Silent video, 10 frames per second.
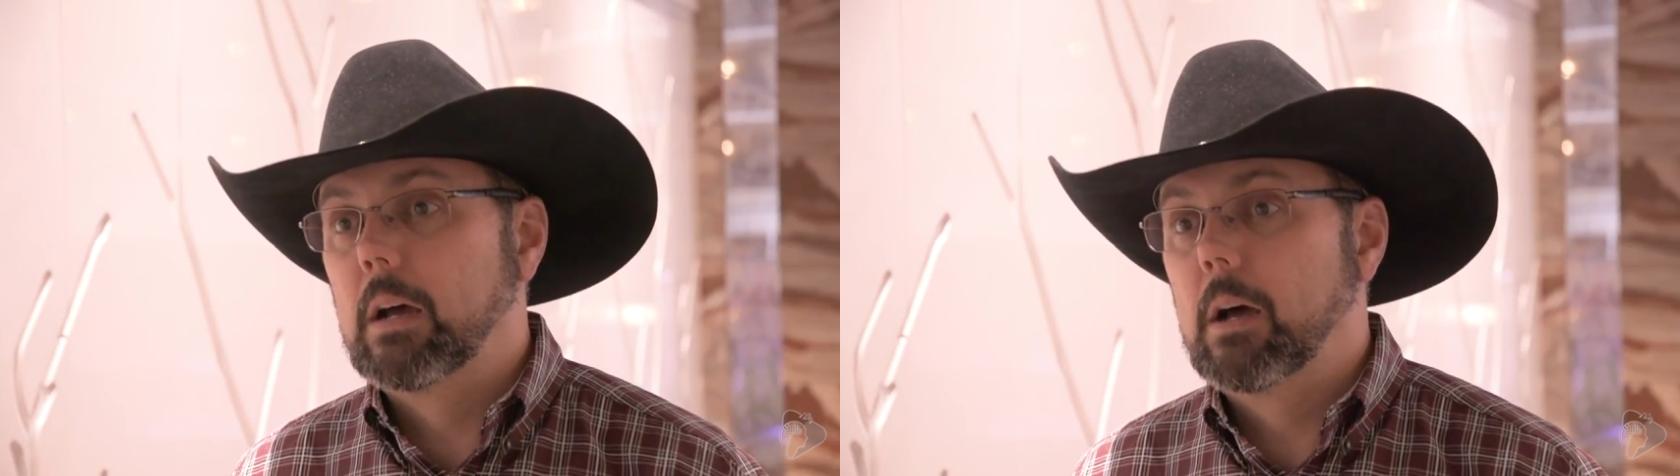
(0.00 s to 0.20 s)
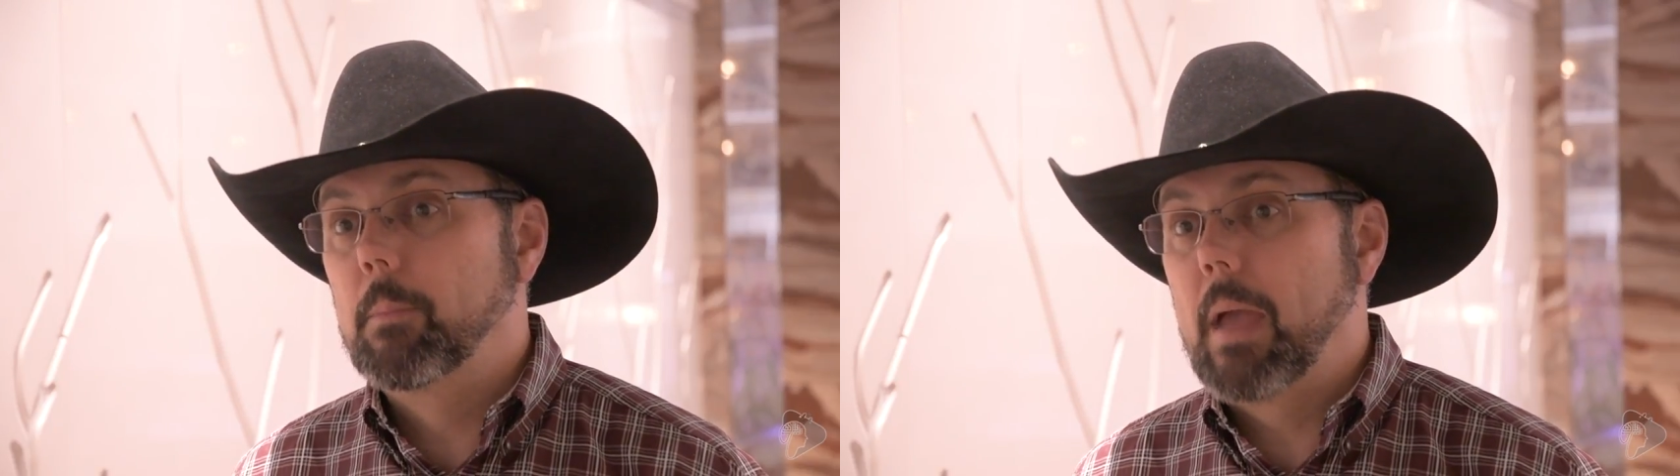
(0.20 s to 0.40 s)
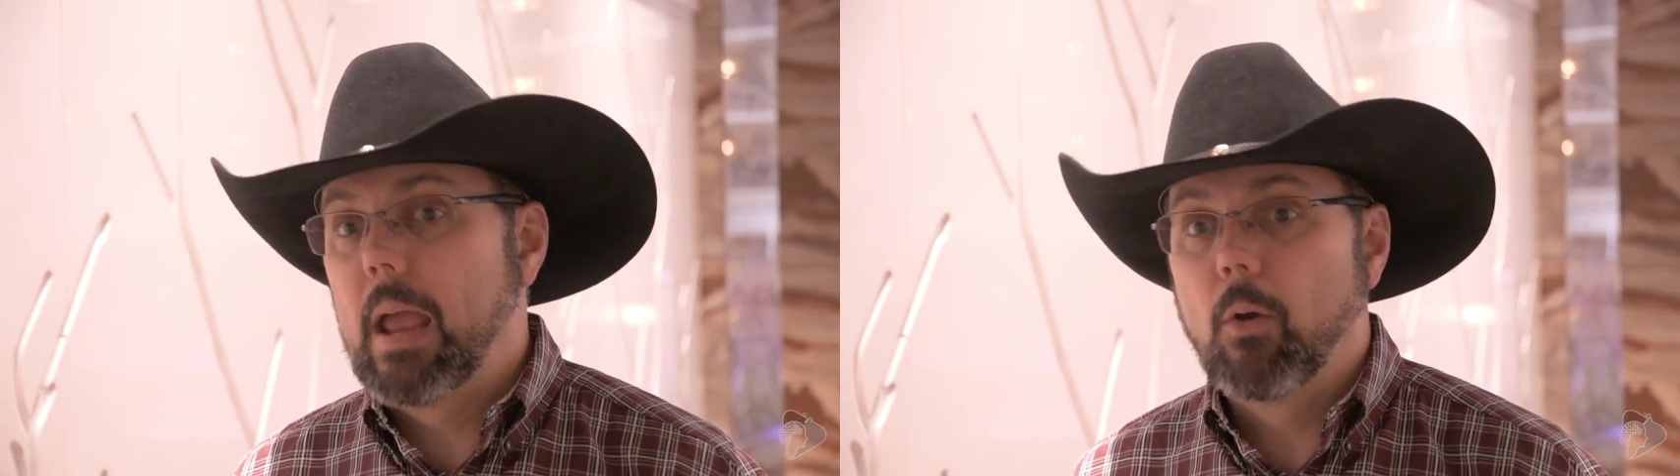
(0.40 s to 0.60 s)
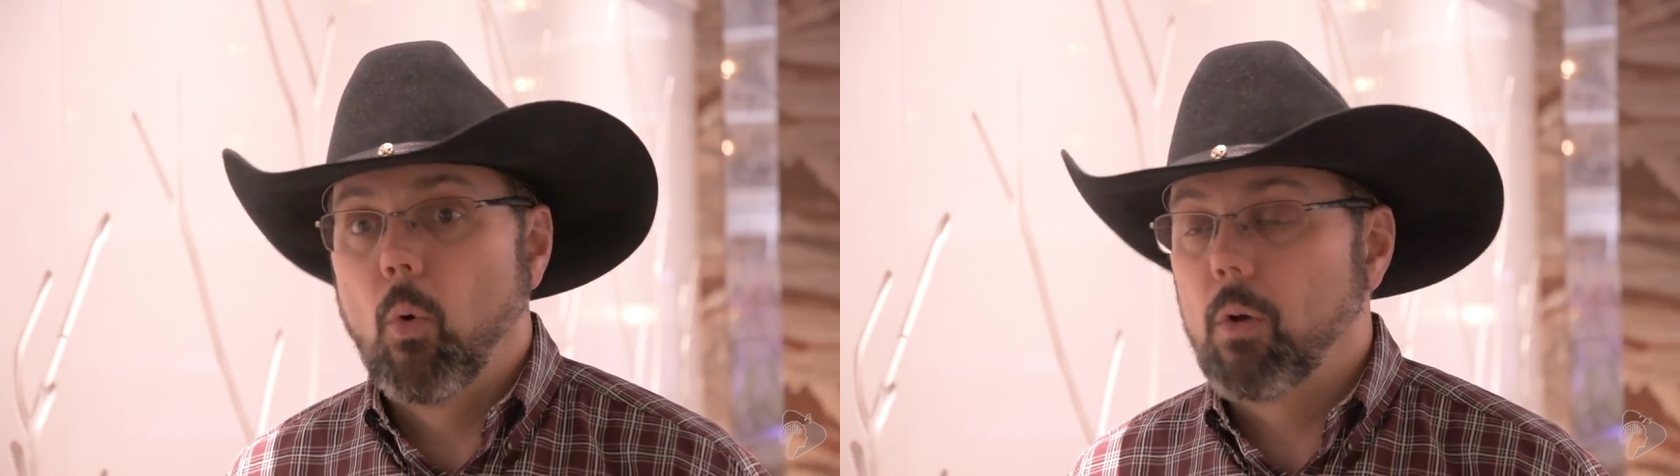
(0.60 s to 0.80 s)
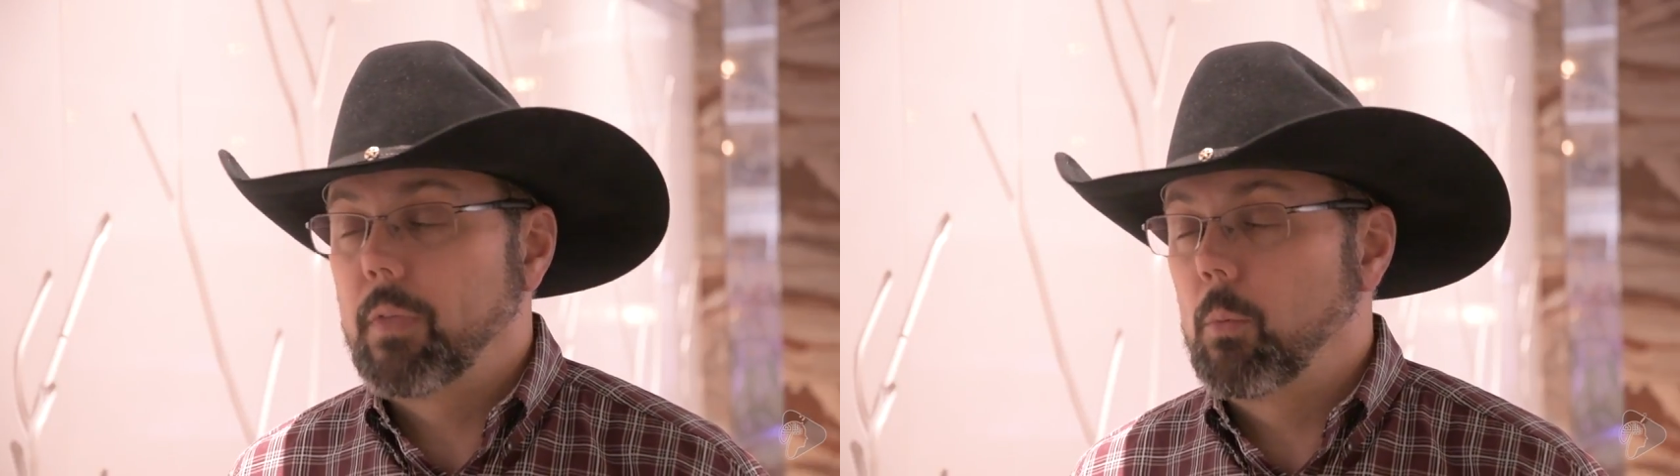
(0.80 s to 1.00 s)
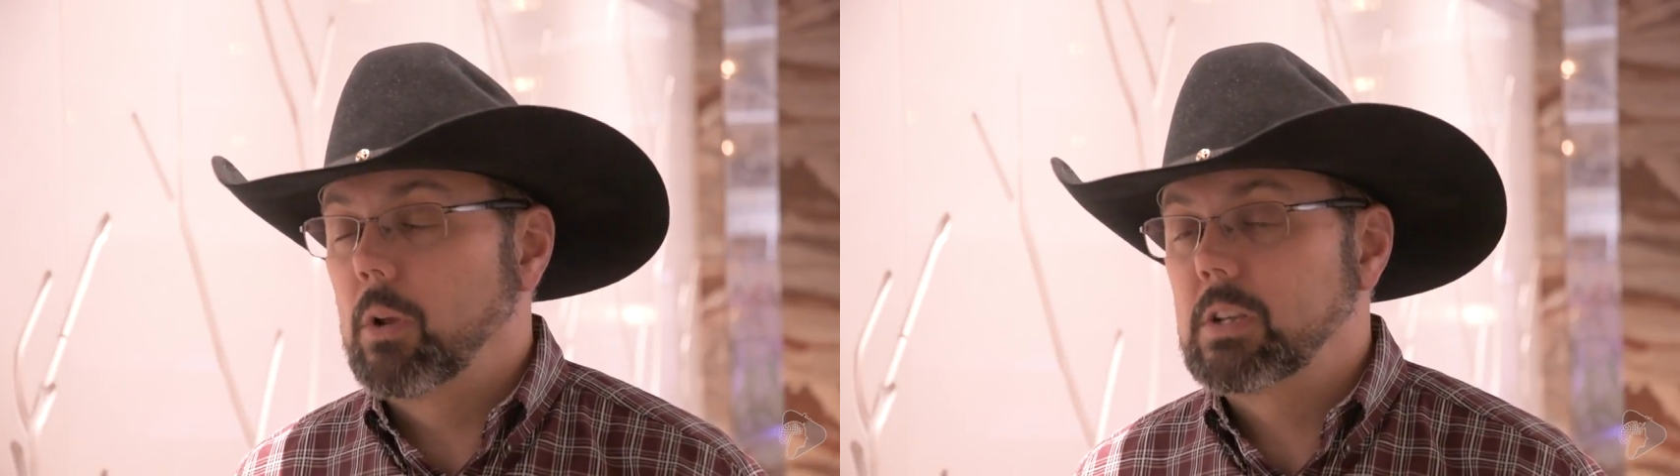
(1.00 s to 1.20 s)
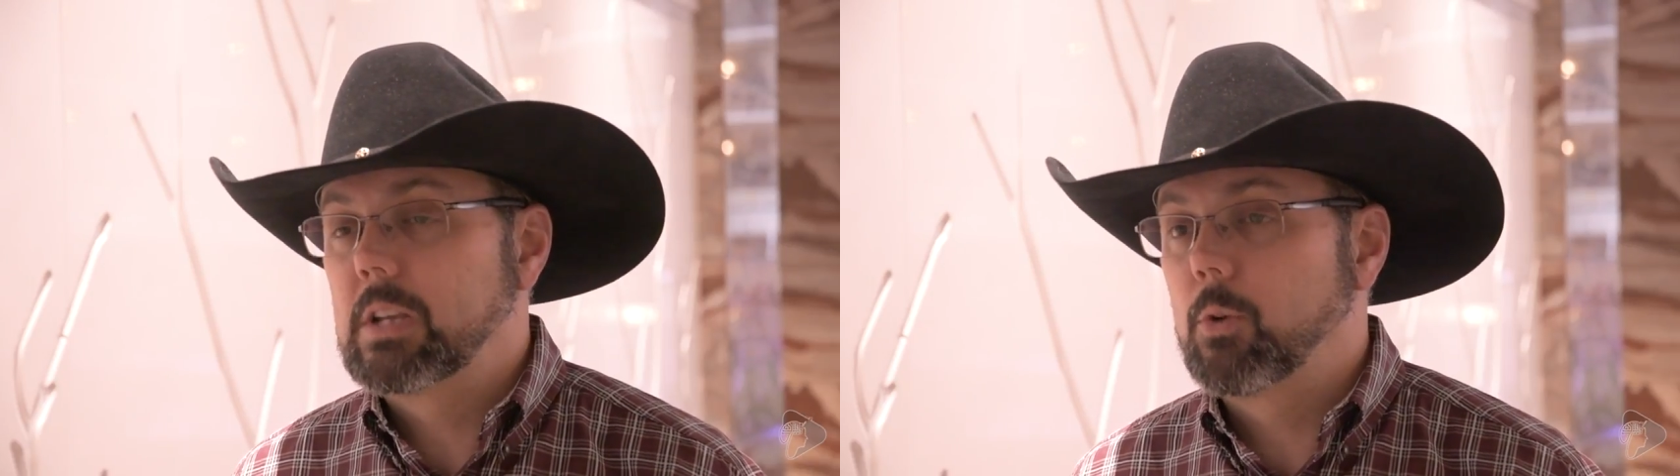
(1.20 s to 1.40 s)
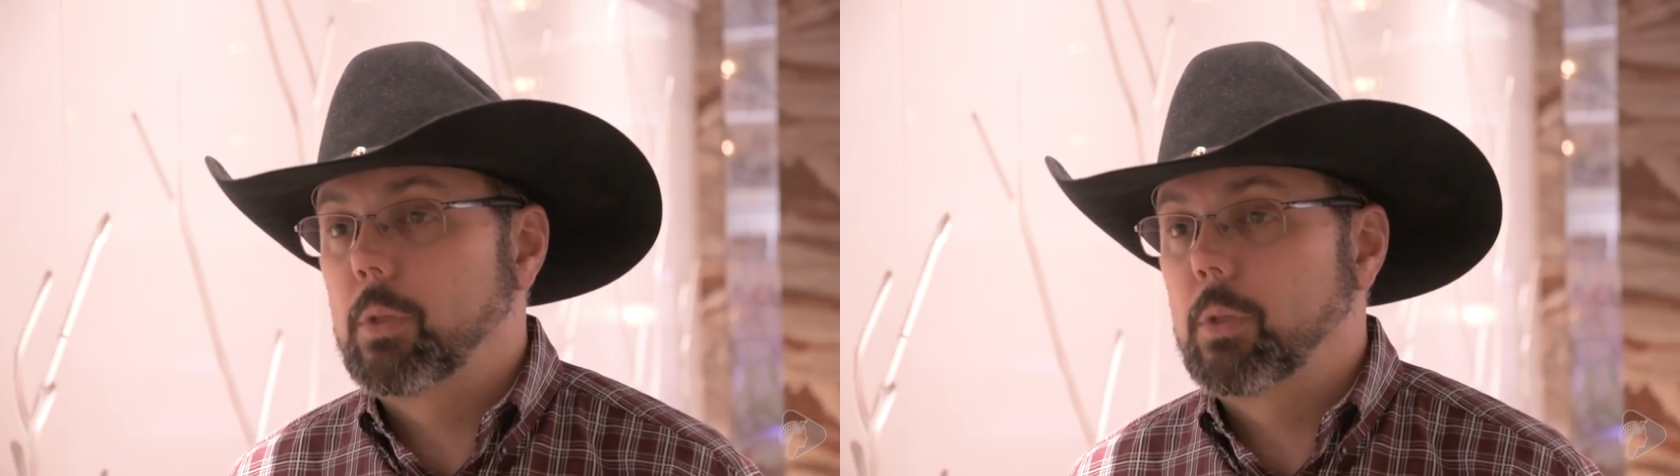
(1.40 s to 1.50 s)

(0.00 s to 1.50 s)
Um, and, or if they want to stick